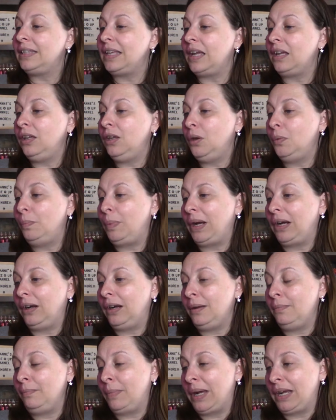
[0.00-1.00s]
thank you
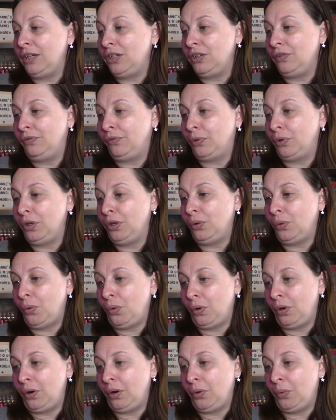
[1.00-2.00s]
very much for your
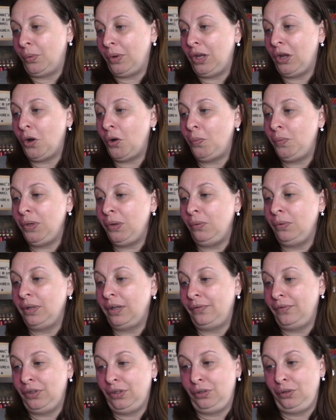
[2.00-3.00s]
order. We hope you
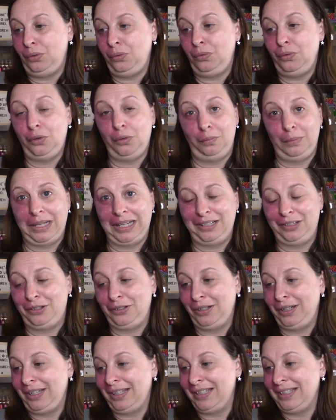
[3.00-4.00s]
love your new Nomad
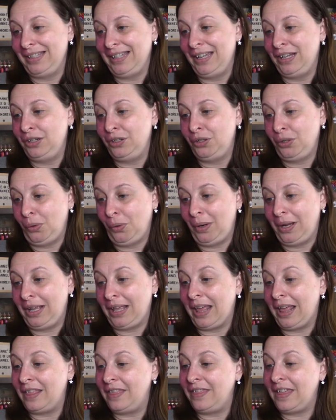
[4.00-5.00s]
goodies. Enjoy.
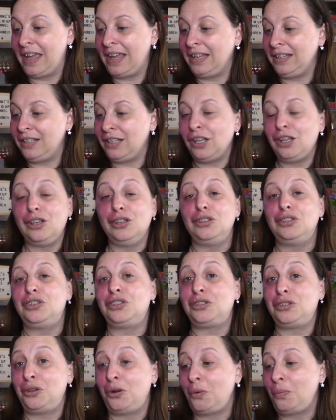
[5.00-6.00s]
Thanks
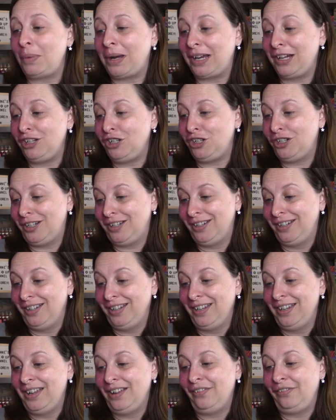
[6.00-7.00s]
so much,
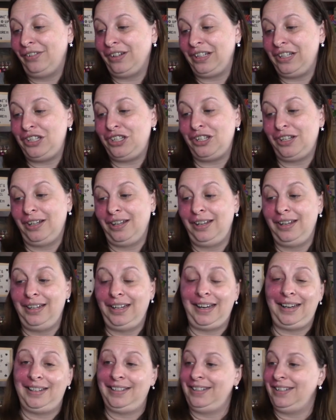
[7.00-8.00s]
Felicia and
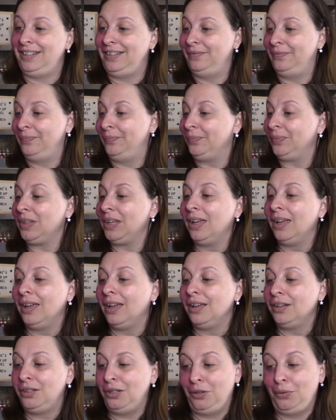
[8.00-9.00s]
Auntie.
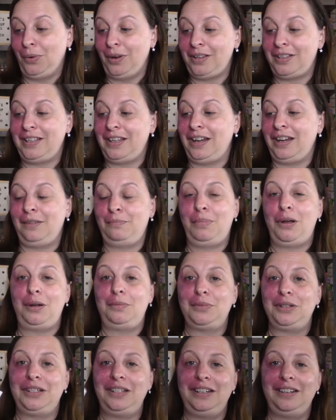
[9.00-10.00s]
To Roxanne in
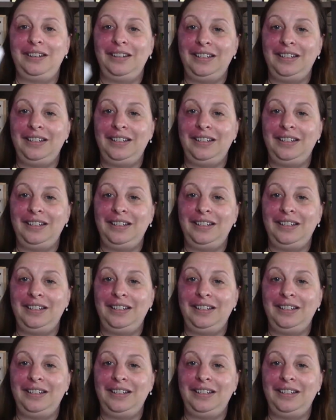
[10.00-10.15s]
Palmerston,